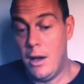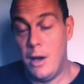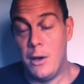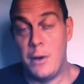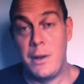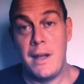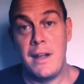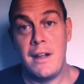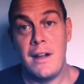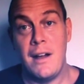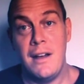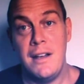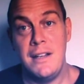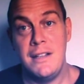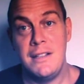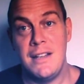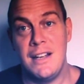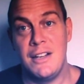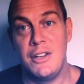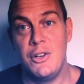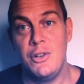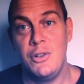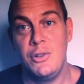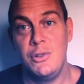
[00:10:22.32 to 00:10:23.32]
Okay, guys
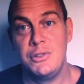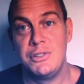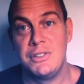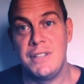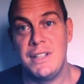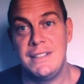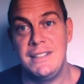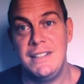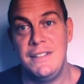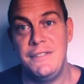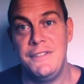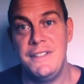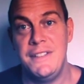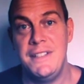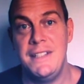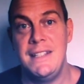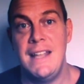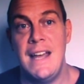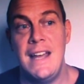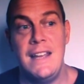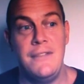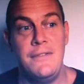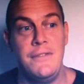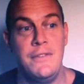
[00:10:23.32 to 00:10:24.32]
and girls, that's it for
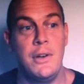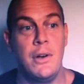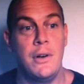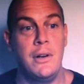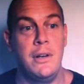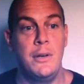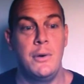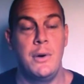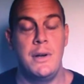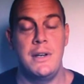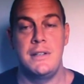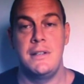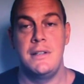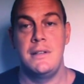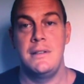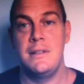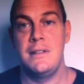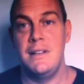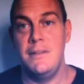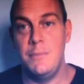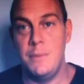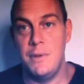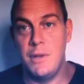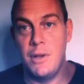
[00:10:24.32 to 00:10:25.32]
today. If you've got any questions,
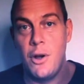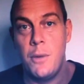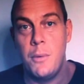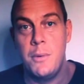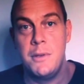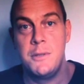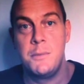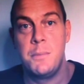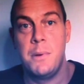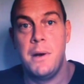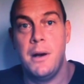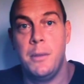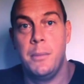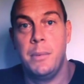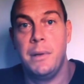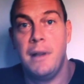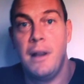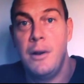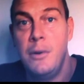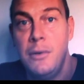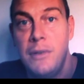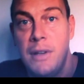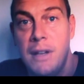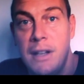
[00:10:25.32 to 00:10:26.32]
leave them in the comments bar
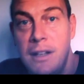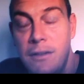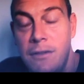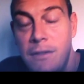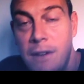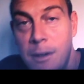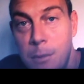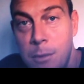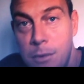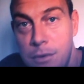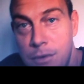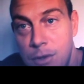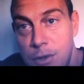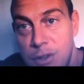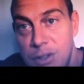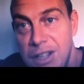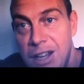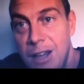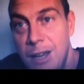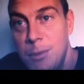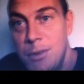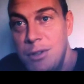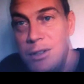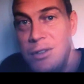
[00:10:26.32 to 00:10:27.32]
below. Thank you very much for your
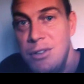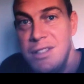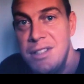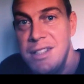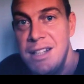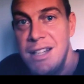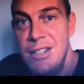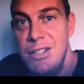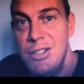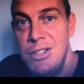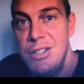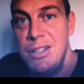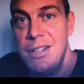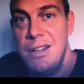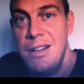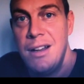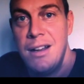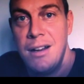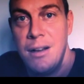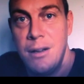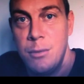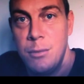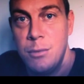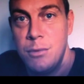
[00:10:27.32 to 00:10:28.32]
time and your attention,
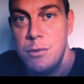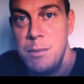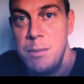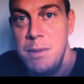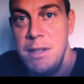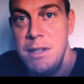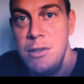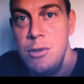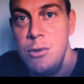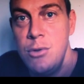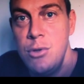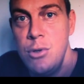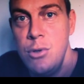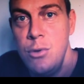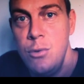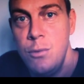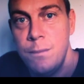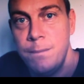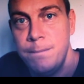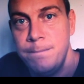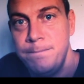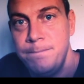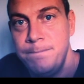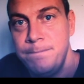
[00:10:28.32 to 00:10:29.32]
and I will speak to you
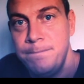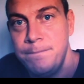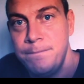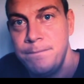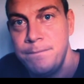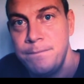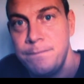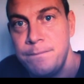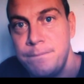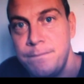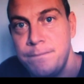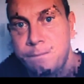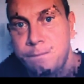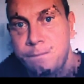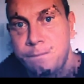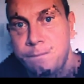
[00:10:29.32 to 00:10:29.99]
soon.